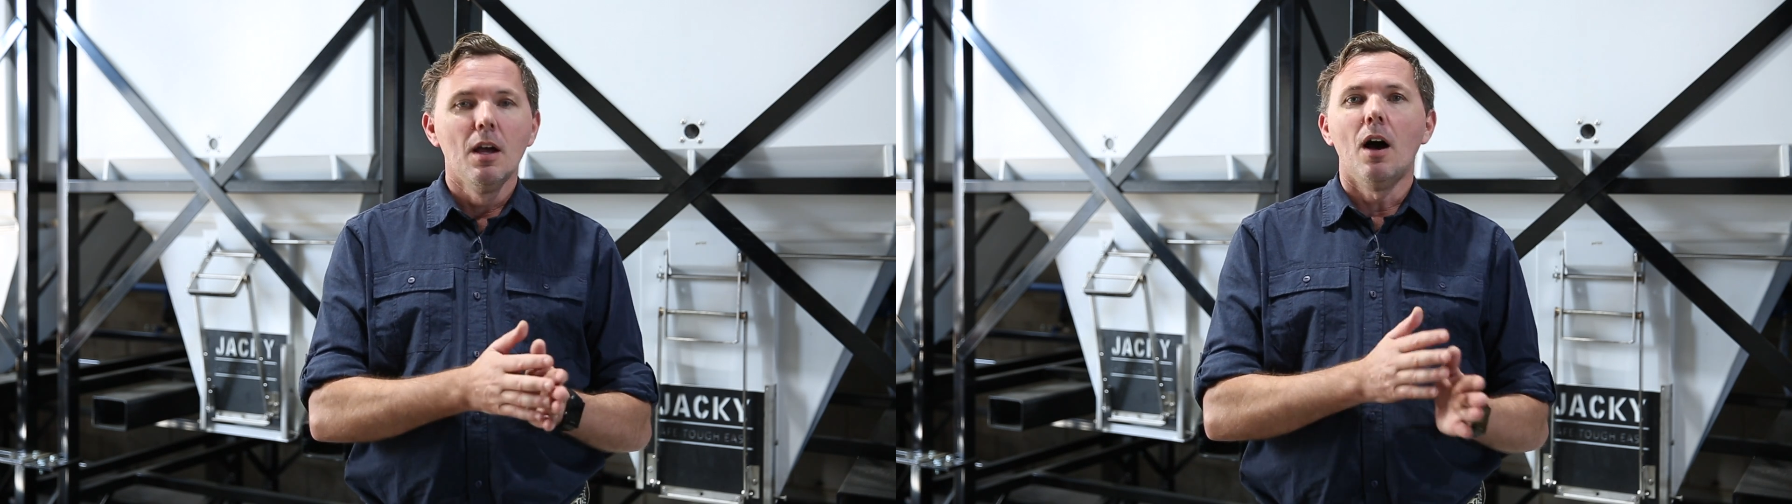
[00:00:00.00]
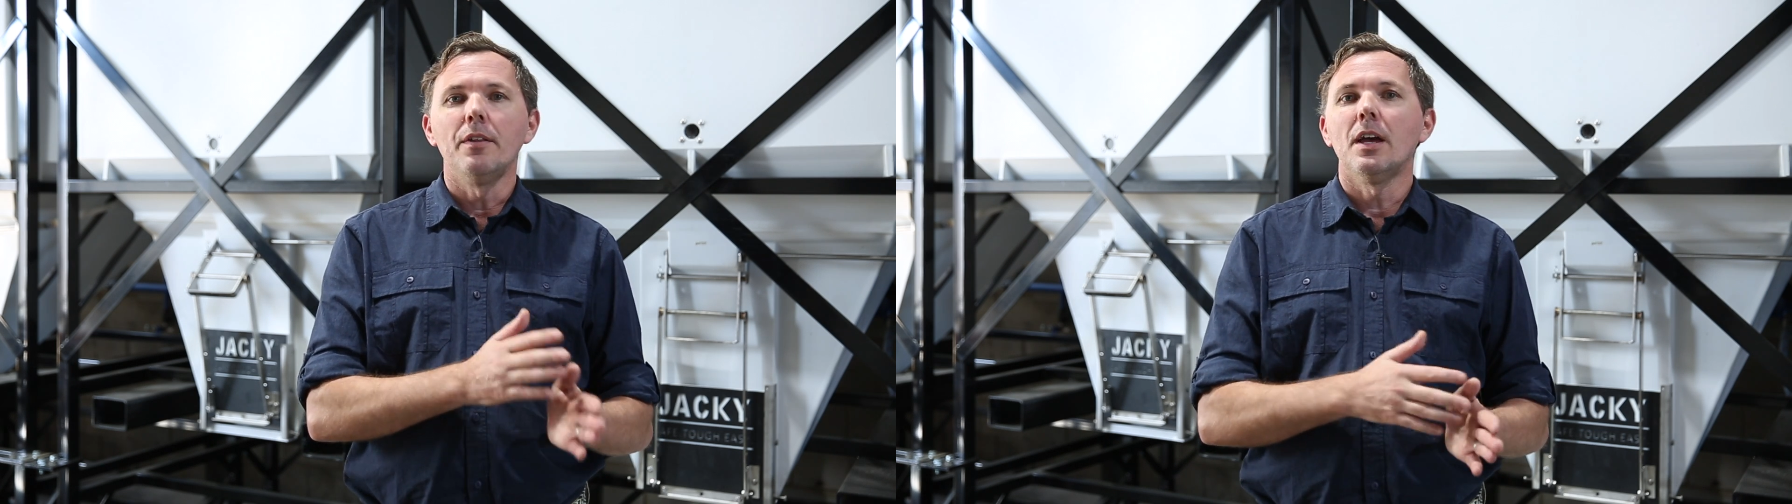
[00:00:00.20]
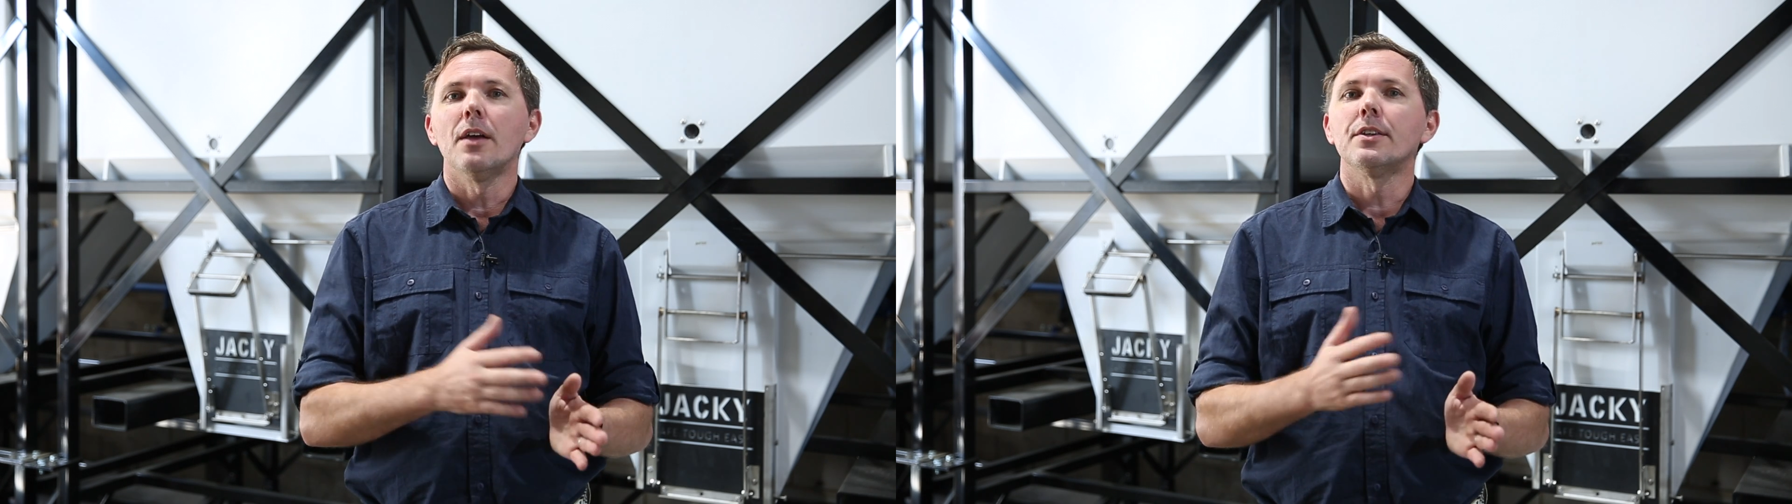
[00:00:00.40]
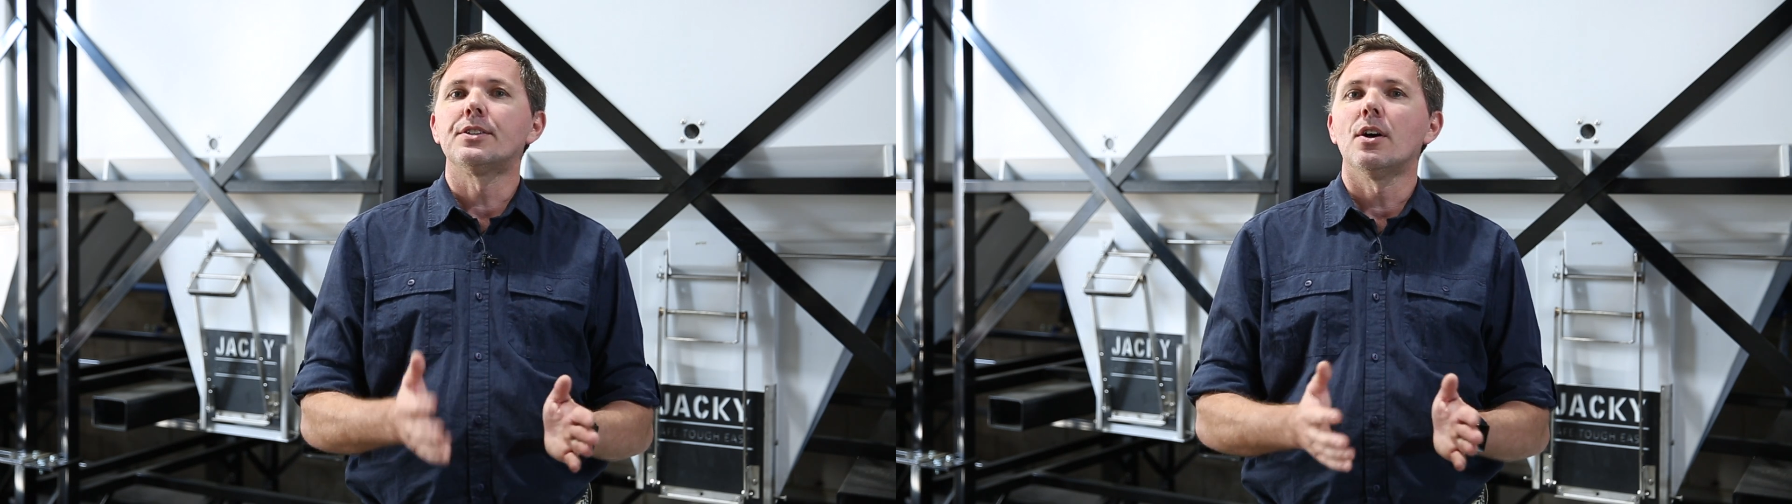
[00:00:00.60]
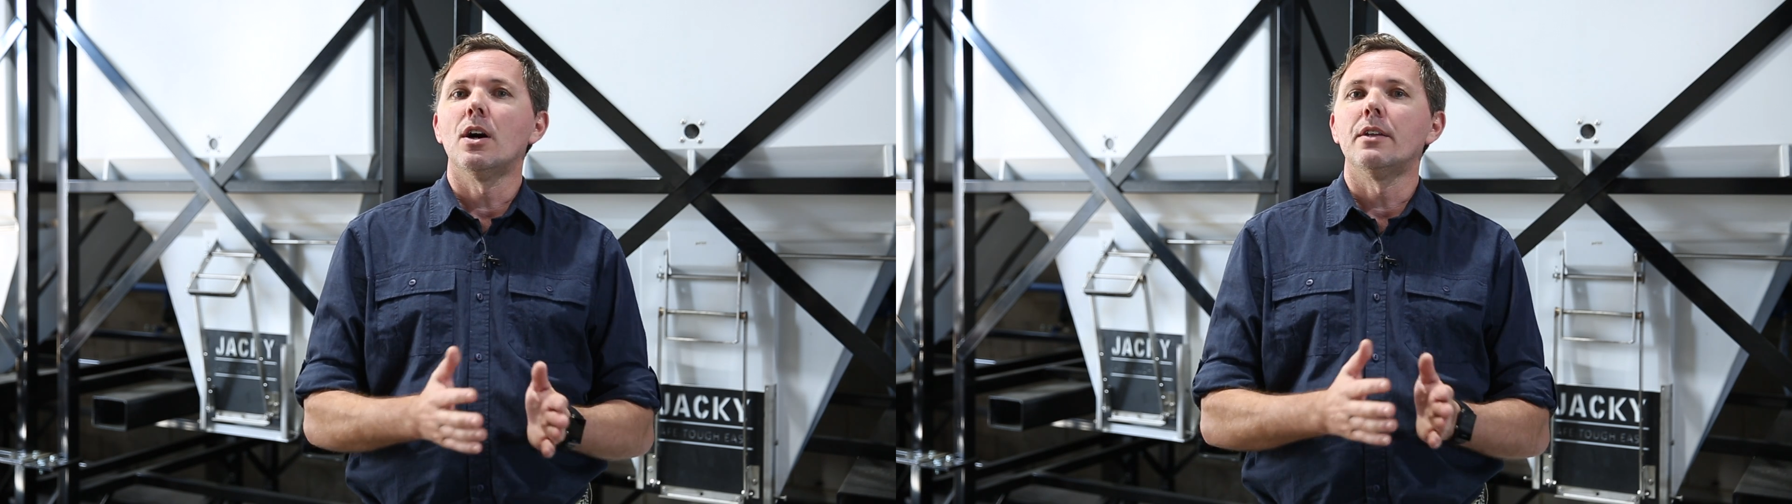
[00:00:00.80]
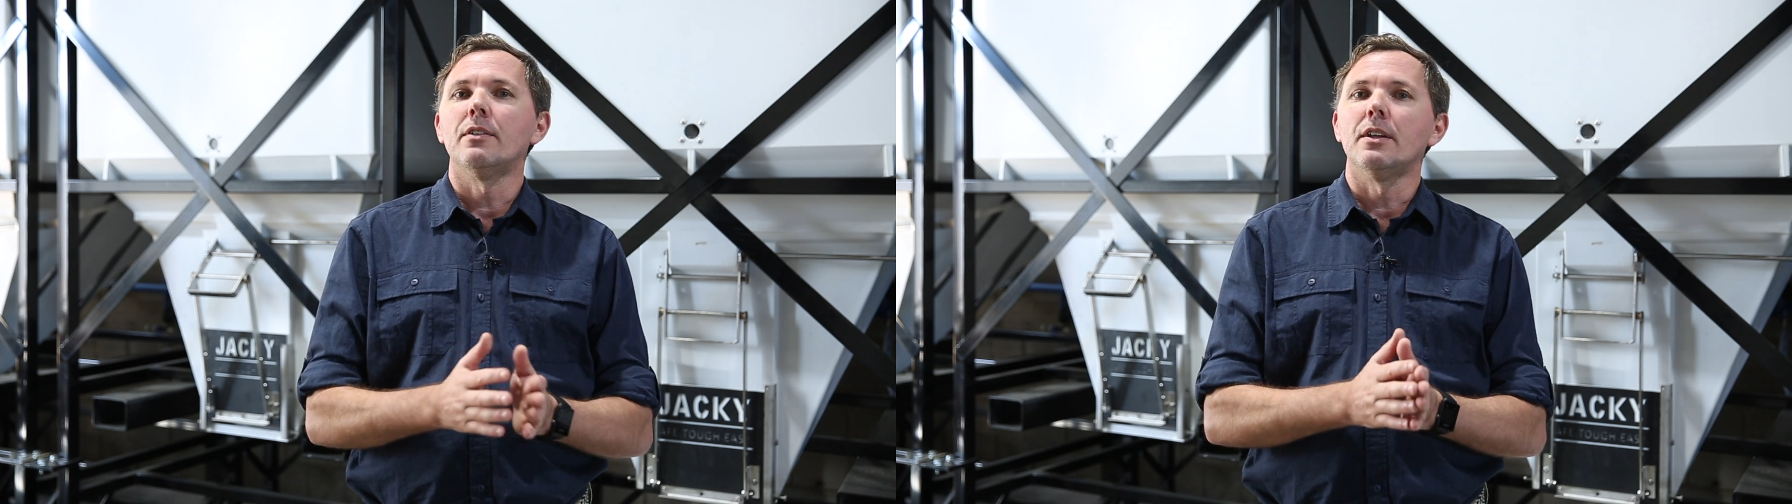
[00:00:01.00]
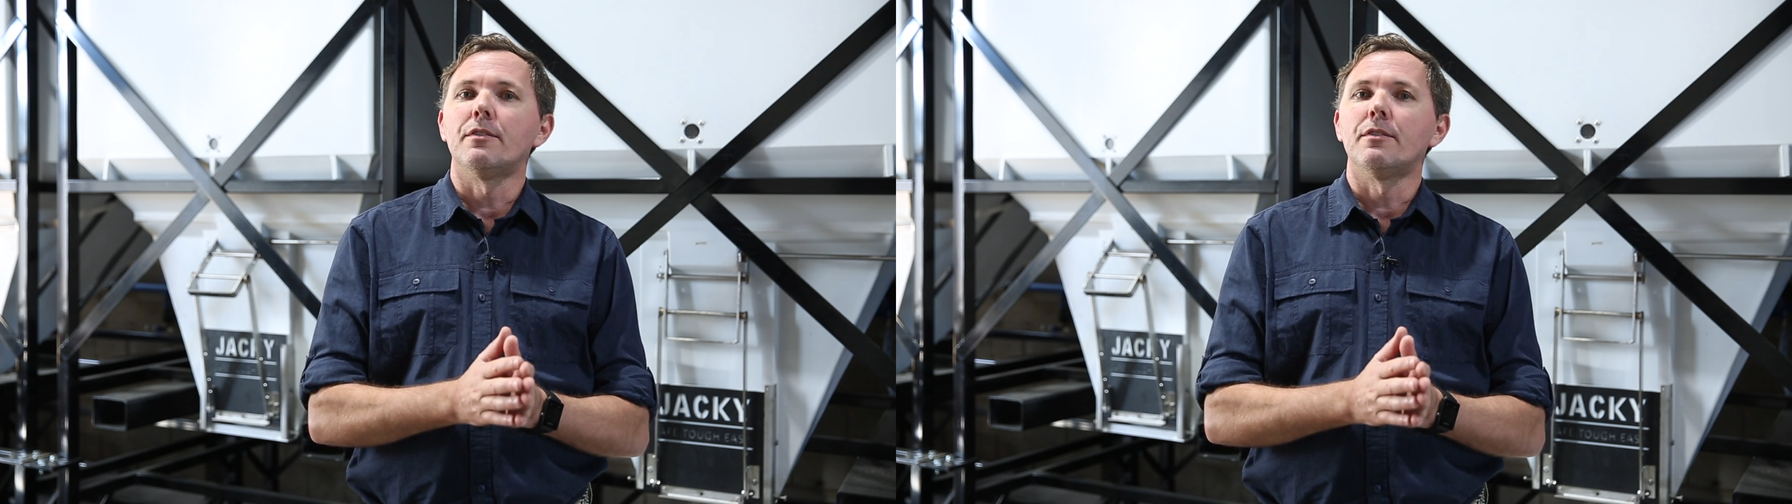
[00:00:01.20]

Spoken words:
On the other side of it,